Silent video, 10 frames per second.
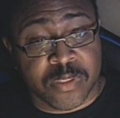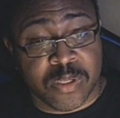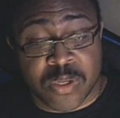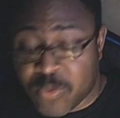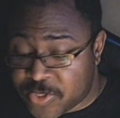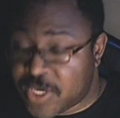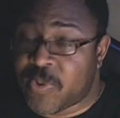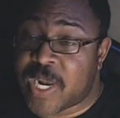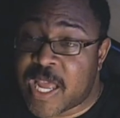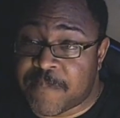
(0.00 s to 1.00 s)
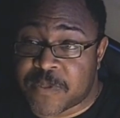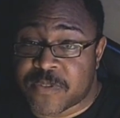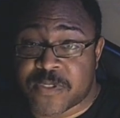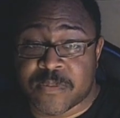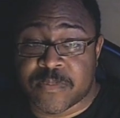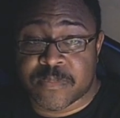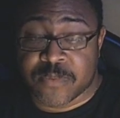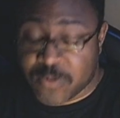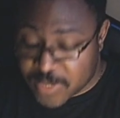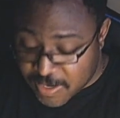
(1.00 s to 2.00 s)
we'll see what happens.
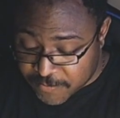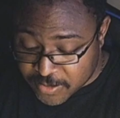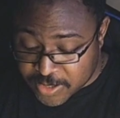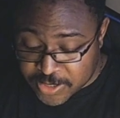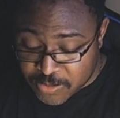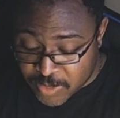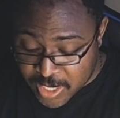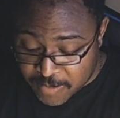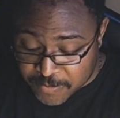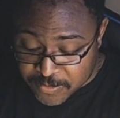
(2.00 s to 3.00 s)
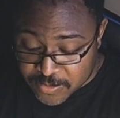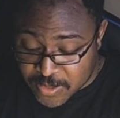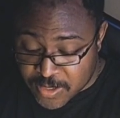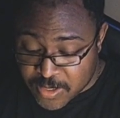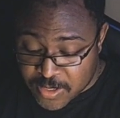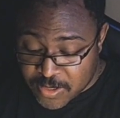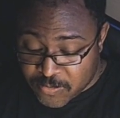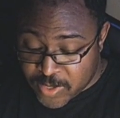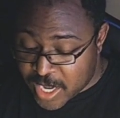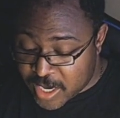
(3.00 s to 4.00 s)
We'll definitely see what happens.
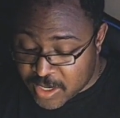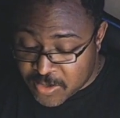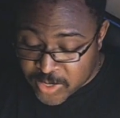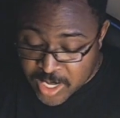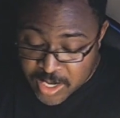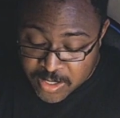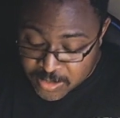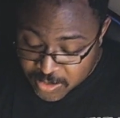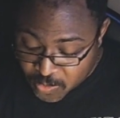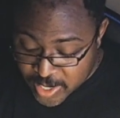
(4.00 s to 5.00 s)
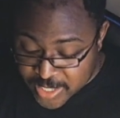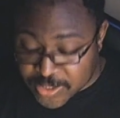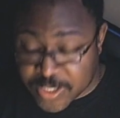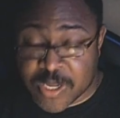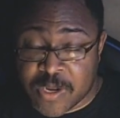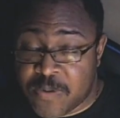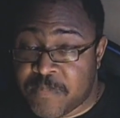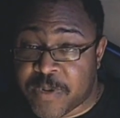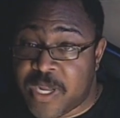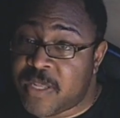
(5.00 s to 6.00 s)
We got a little ways to go,
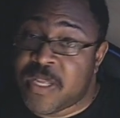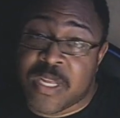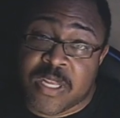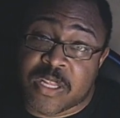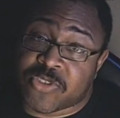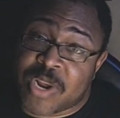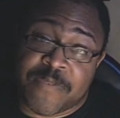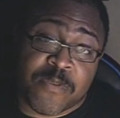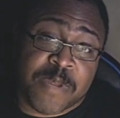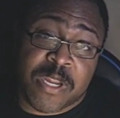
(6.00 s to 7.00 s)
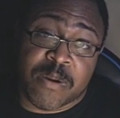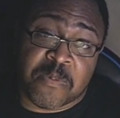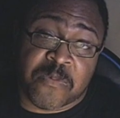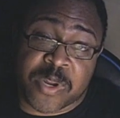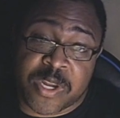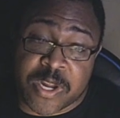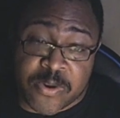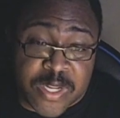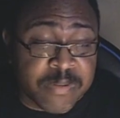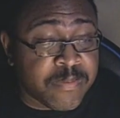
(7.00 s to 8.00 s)
but the draft will be here before you know
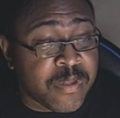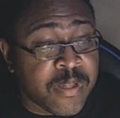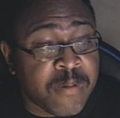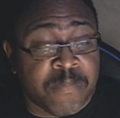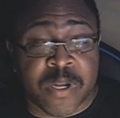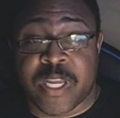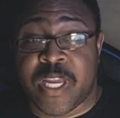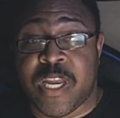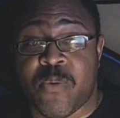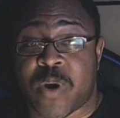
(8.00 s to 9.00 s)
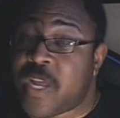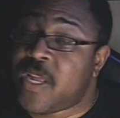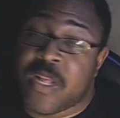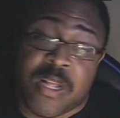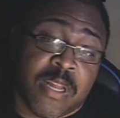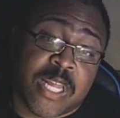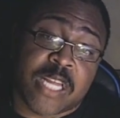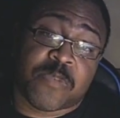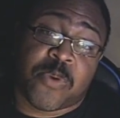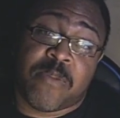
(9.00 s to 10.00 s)
it. But anyway, that's
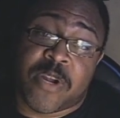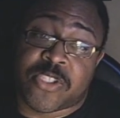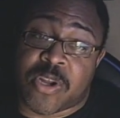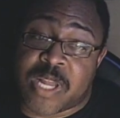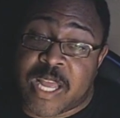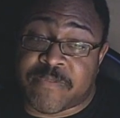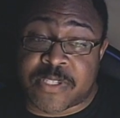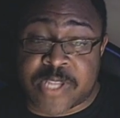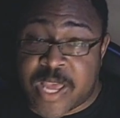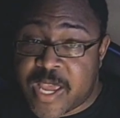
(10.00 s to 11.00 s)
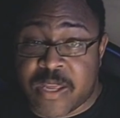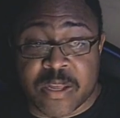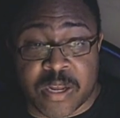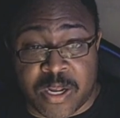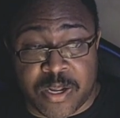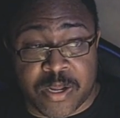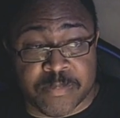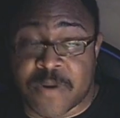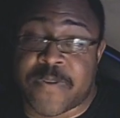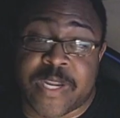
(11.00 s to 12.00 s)
pretty much all I have to say.
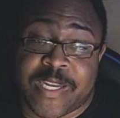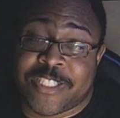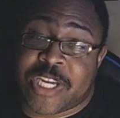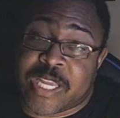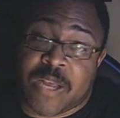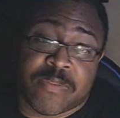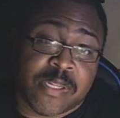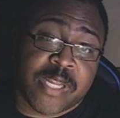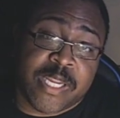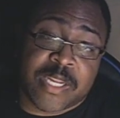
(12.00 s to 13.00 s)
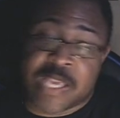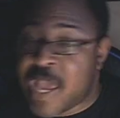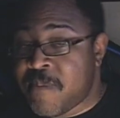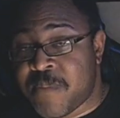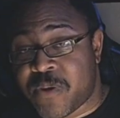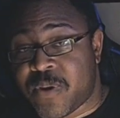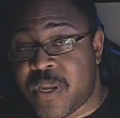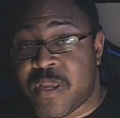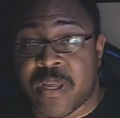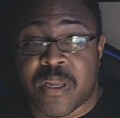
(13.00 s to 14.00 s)
Don't forget to check out the link to Game Beauty,
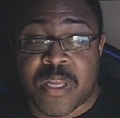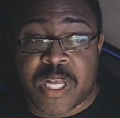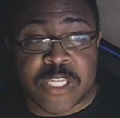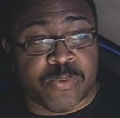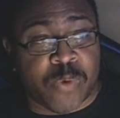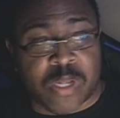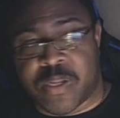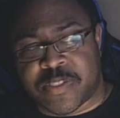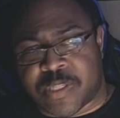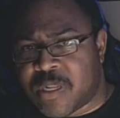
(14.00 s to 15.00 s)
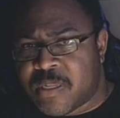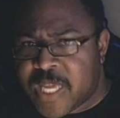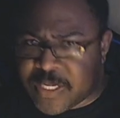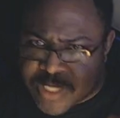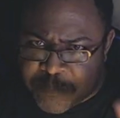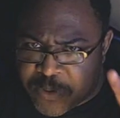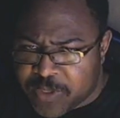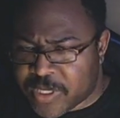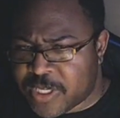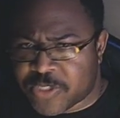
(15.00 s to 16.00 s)
as well as the links I put in
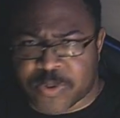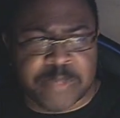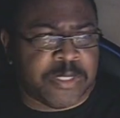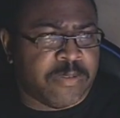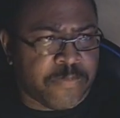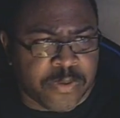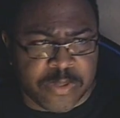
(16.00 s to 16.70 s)
the description for the